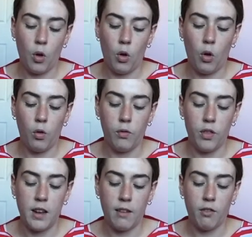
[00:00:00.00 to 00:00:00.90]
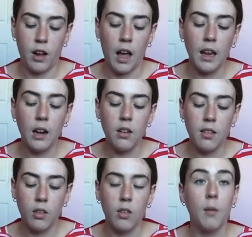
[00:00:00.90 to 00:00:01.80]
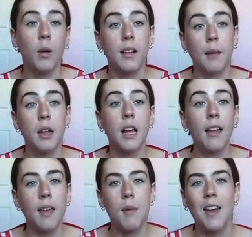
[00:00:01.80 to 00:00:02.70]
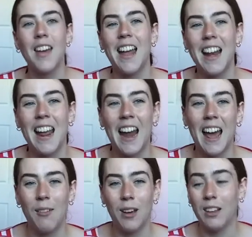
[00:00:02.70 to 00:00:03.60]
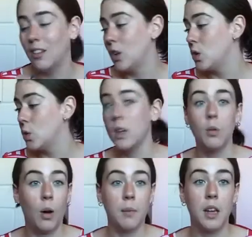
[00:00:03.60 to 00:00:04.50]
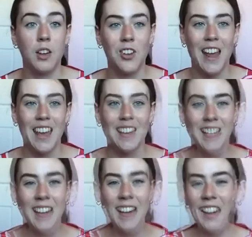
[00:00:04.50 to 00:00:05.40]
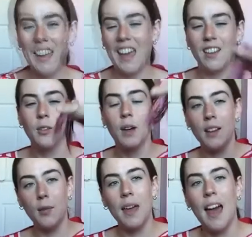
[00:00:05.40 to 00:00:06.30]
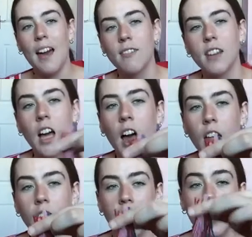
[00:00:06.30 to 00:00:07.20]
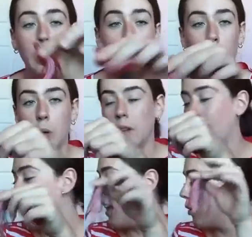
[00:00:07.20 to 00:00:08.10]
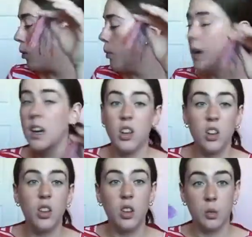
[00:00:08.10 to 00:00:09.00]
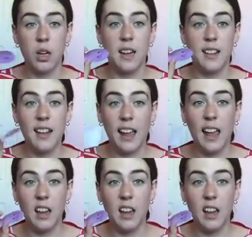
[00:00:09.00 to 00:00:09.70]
of the different colours. So then once I'm going to cut them out and then I will show you what I'm going to do next. Okay, so once we have cut the wool like this, what we're going to do is we're going to stick